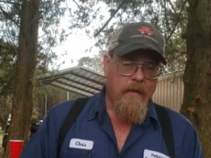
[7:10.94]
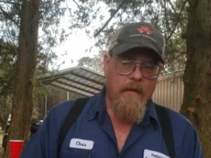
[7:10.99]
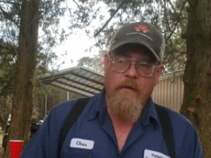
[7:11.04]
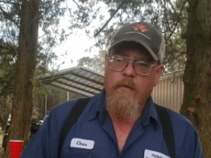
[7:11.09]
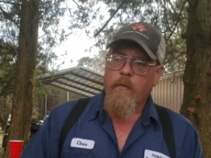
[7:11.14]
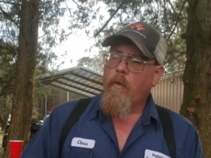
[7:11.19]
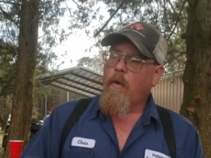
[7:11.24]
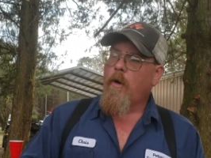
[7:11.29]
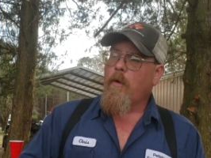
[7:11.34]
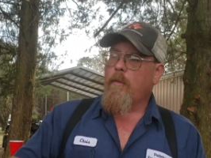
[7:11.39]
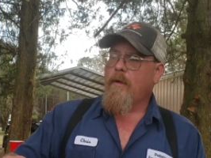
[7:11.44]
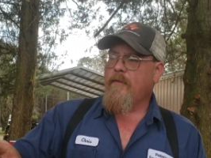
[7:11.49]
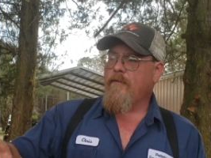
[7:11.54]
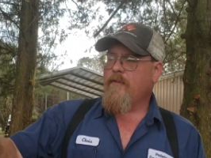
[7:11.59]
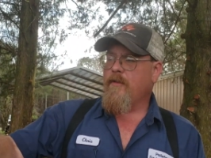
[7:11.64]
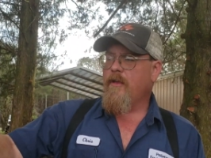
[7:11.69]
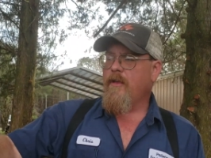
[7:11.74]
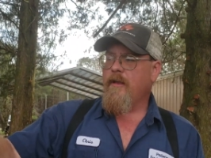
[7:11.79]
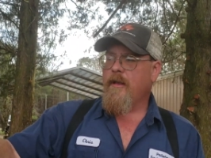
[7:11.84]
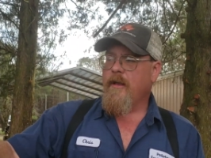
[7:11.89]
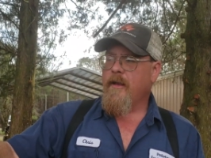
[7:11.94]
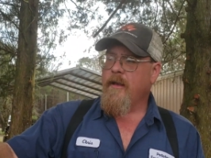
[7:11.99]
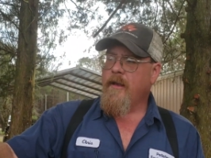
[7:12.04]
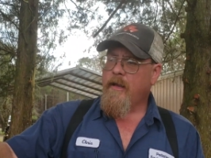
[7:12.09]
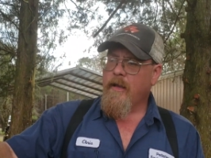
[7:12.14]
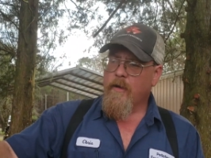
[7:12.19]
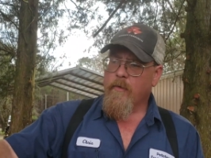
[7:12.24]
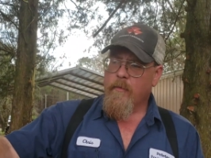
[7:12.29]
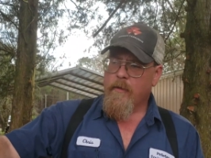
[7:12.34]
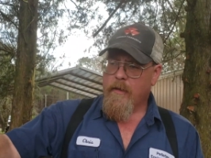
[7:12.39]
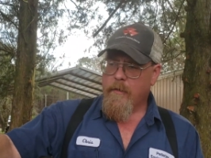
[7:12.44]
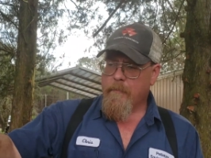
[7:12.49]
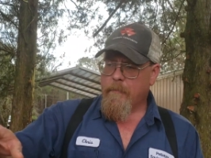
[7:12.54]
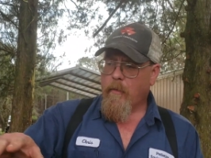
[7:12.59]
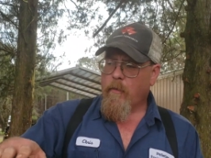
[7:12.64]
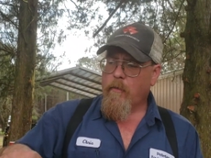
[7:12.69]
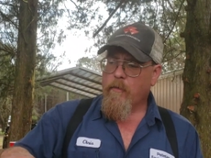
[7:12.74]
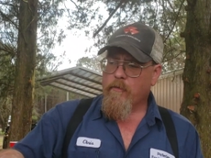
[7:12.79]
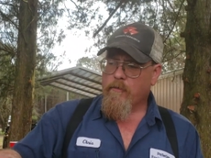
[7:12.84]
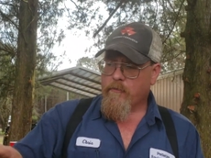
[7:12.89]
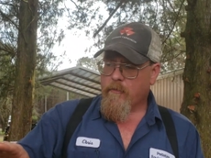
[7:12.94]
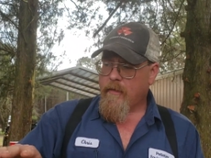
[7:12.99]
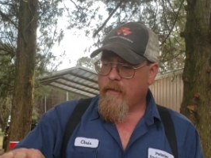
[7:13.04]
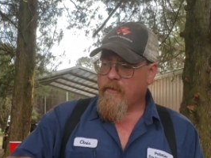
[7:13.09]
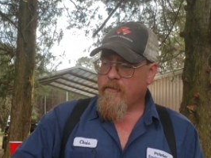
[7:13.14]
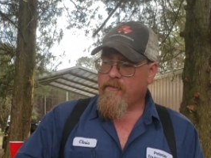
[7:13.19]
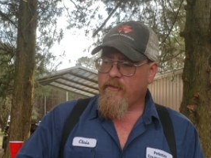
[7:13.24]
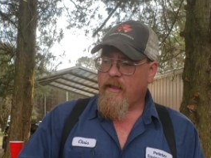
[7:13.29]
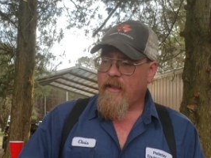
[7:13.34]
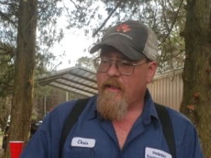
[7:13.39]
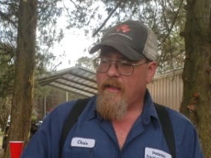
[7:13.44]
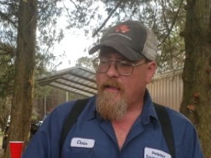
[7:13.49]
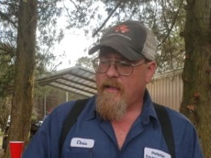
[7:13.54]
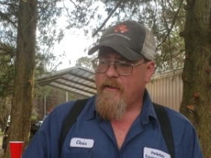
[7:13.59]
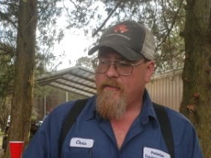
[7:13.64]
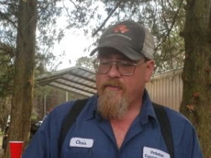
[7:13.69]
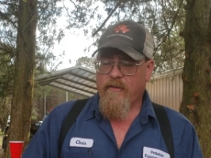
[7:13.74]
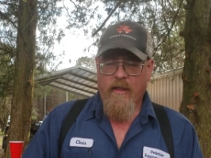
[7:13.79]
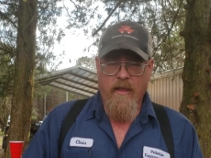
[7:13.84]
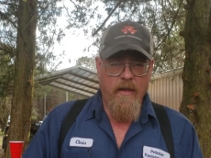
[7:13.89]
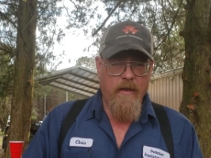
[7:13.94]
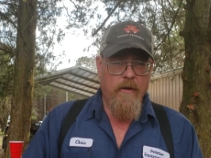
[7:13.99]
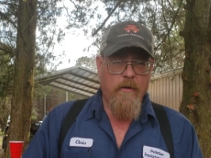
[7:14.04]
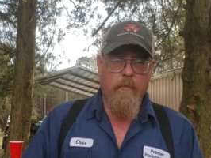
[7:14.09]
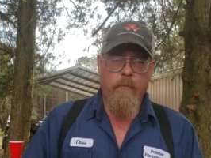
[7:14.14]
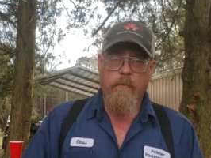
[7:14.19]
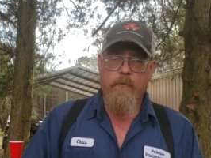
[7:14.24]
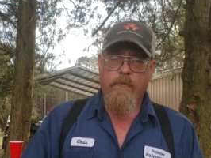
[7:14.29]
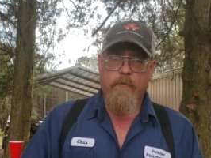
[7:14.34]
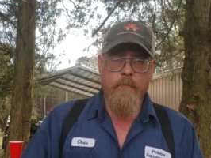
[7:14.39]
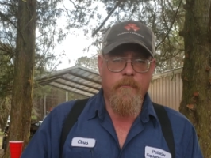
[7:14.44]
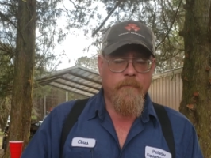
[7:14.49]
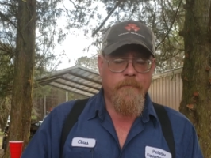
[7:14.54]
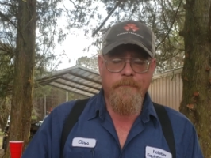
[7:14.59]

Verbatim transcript: What we've done in here with the boards around the sides helps.